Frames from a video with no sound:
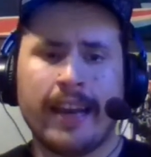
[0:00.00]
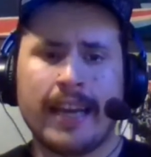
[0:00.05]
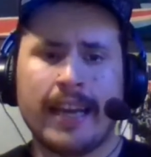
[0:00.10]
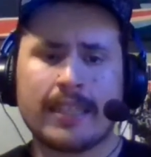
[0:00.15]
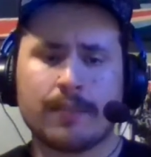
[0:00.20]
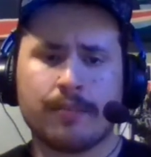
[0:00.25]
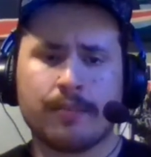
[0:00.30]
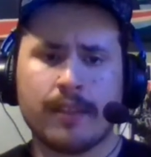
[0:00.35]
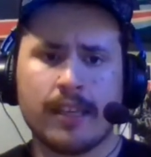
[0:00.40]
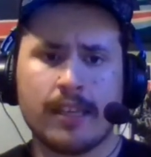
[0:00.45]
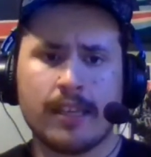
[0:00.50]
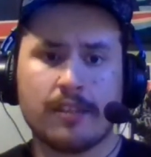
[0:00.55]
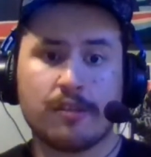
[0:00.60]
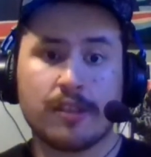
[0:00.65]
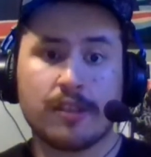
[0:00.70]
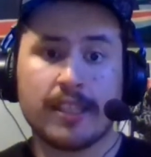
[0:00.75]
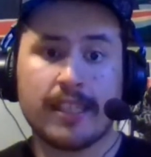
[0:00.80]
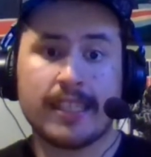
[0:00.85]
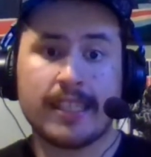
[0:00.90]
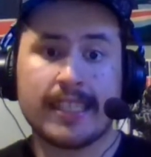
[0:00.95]
has a pretty
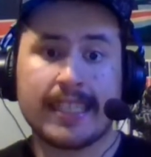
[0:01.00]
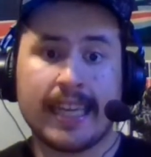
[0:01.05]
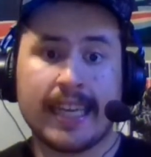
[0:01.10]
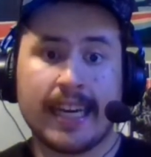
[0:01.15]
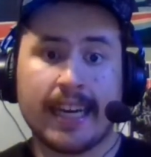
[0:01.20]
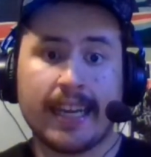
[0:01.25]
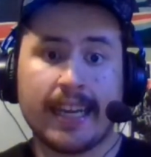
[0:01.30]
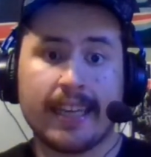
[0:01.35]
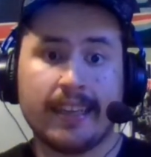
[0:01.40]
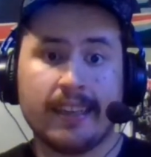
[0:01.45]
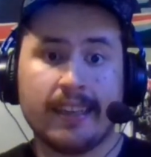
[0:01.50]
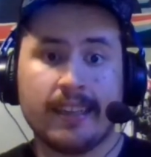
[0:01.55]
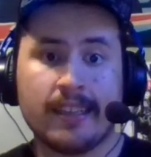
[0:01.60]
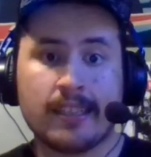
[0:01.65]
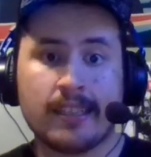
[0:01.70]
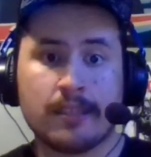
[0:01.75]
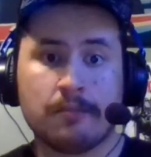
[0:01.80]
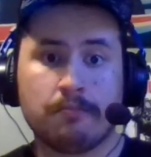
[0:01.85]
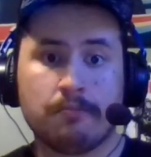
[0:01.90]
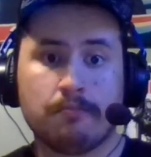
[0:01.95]
interesting design.
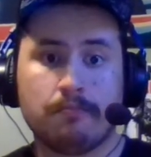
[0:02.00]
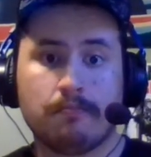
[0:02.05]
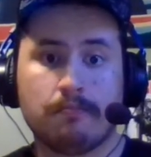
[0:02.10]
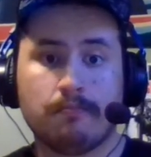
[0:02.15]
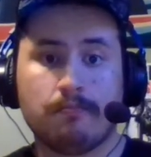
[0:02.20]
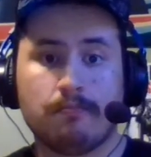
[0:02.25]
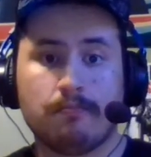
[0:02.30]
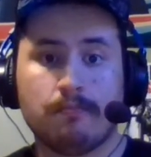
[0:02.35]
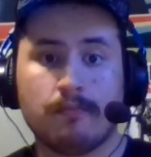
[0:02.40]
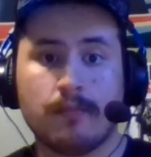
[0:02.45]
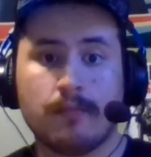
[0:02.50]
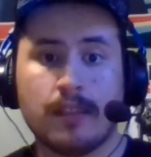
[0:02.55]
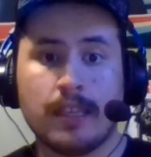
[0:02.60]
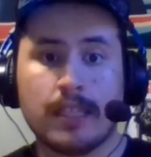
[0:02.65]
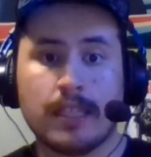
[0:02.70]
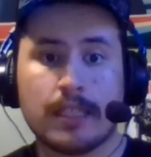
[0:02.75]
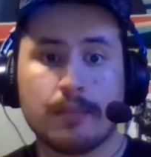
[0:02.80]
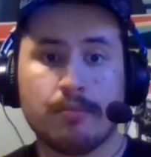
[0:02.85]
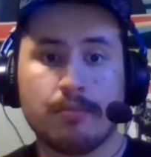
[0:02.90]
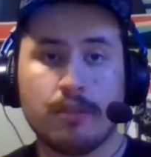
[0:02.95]
His
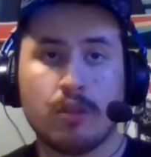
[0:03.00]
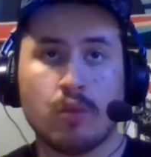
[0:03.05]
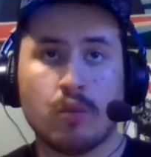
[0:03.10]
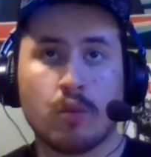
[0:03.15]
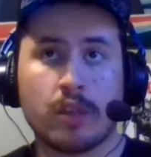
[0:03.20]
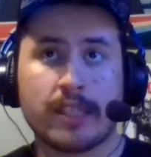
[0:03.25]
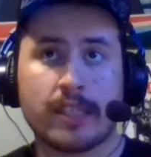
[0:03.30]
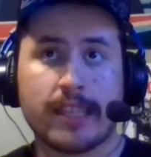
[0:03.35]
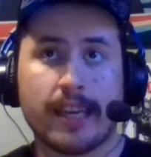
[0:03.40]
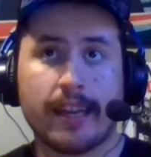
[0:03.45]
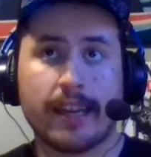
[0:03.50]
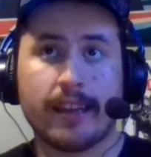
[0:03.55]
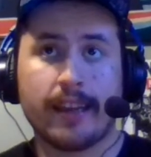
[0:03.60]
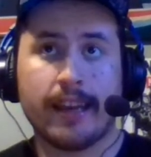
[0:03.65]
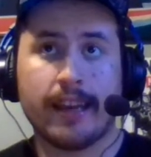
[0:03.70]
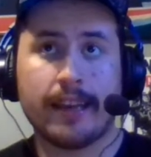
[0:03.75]
it's a pretty cool design.